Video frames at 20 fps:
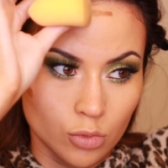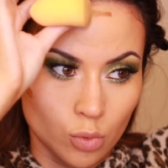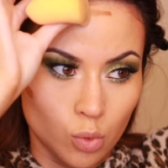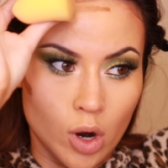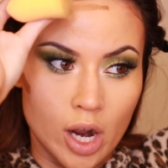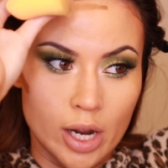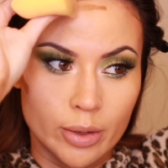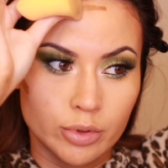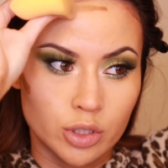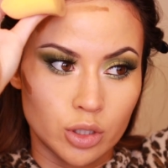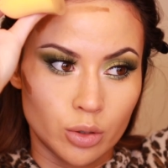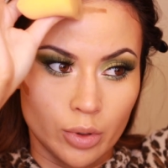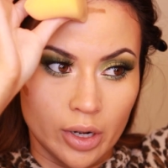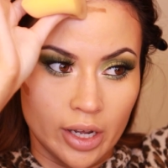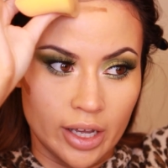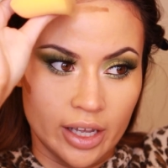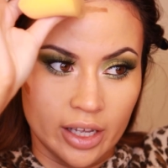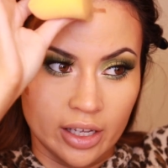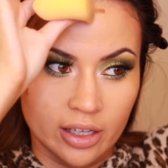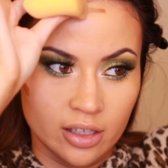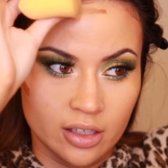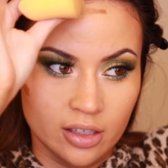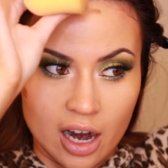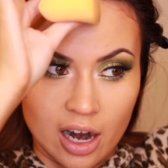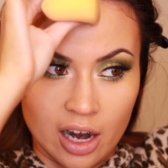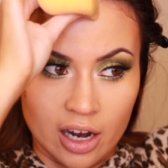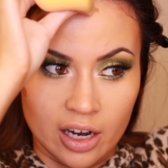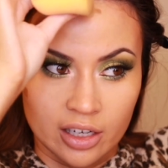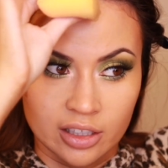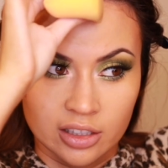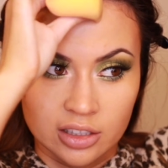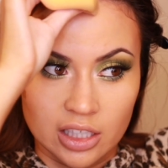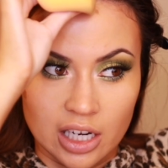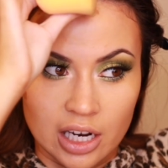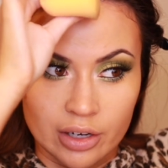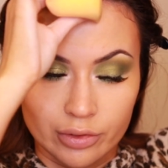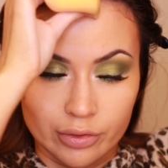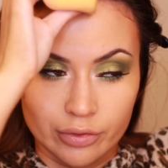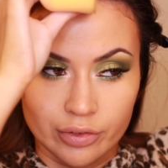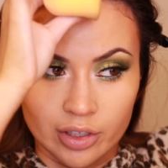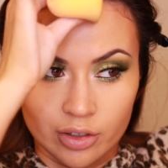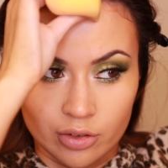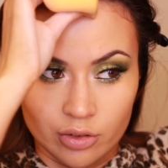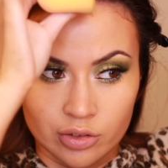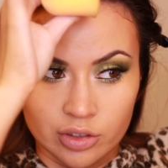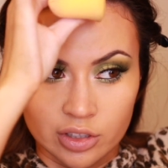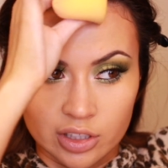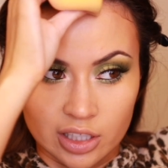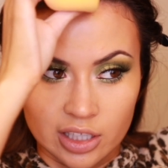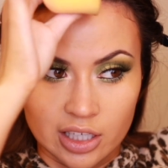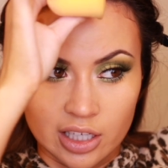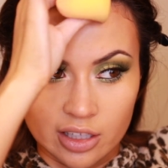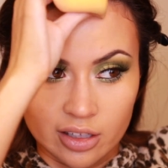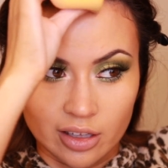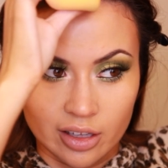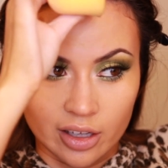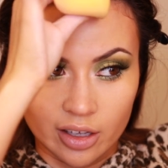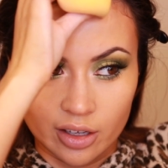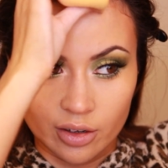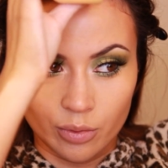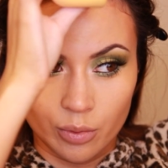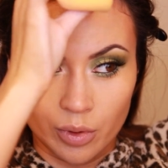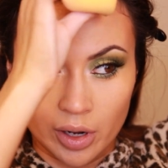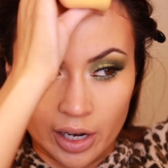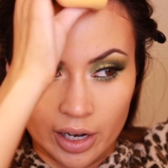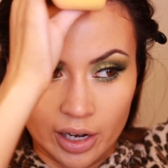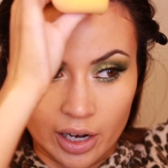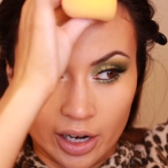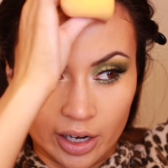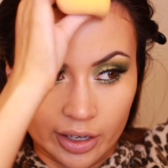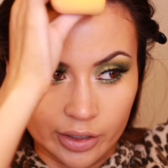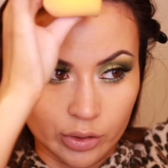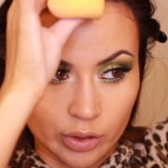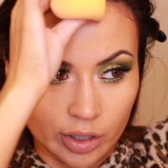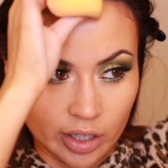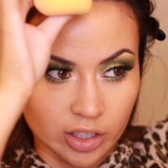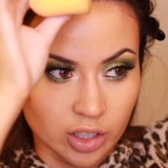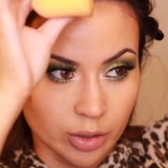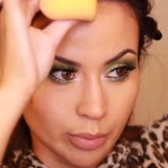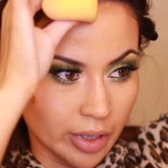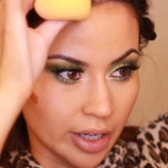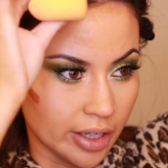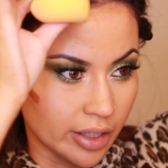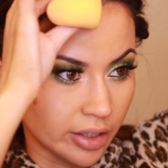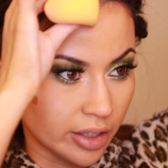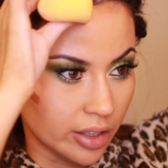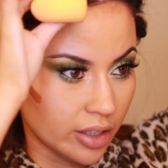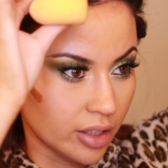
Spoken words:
wiped away and everything underneath it when I tried to blend